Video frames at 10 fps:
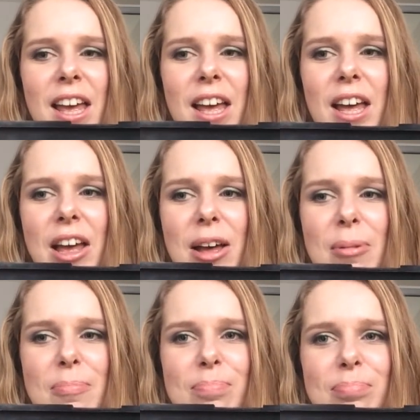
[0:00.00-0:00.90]

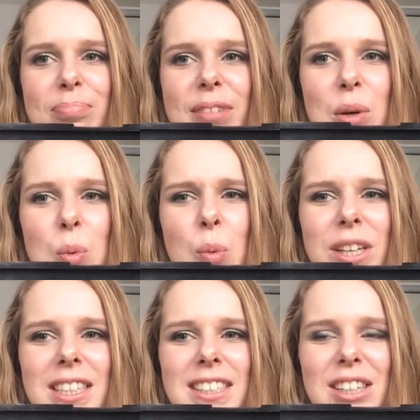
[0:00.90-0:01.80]
Um,
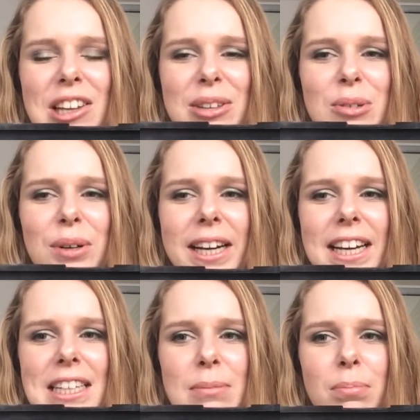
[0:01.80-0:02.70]
which is not
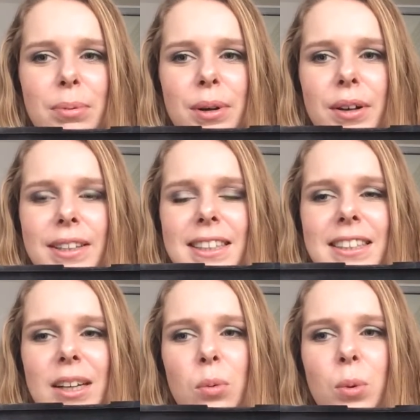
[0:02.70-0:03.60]
great, but
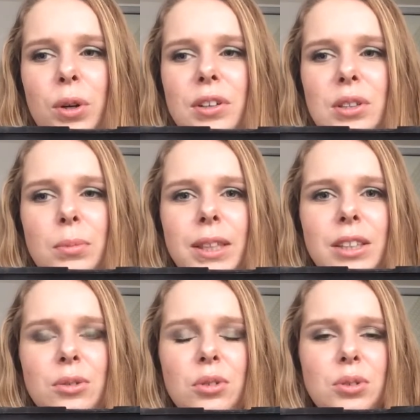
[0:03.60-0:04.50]
there weren't too many
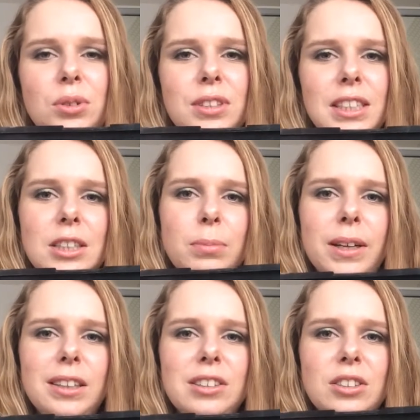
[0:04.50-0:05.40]
neutrals in this
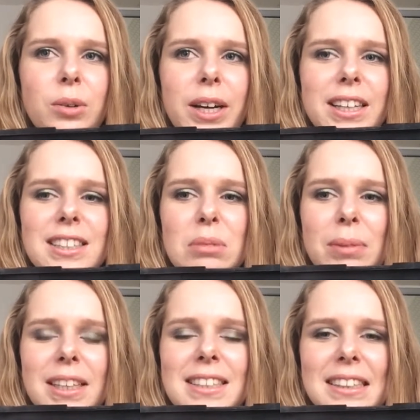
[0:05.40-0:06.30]
palette, so I guess it
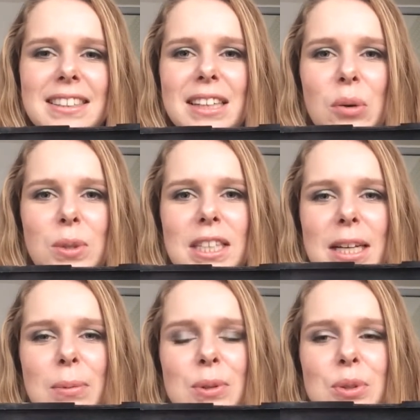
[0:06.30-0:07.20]
makes sense that I wasn't
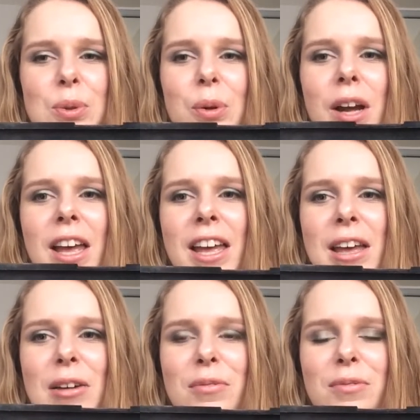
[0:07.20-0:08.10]
able to
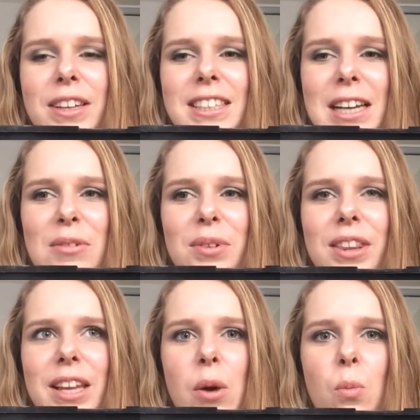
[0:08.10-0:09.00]
finish
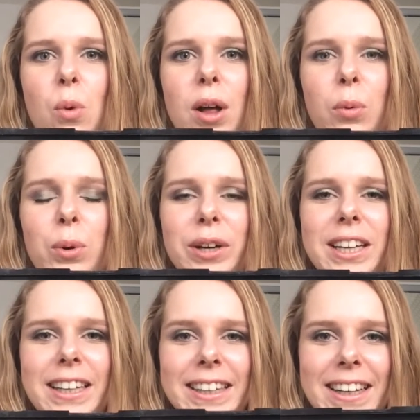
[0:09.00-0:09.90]
everything while
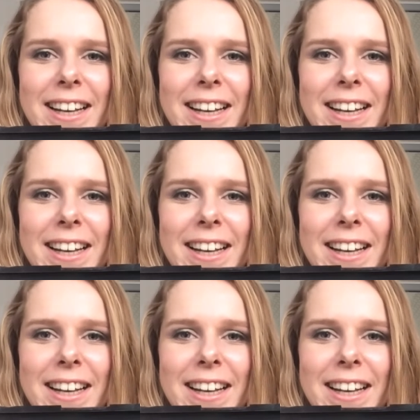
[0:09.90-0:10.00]
working